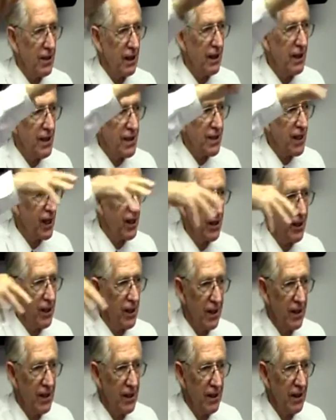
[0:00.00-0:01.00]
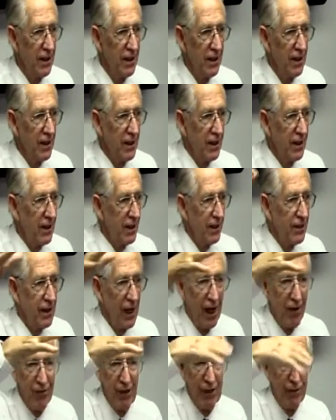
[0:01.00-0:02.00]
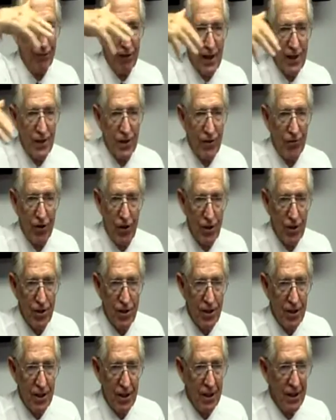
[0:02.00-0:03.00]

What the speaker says: in this area? Do you have any festivals?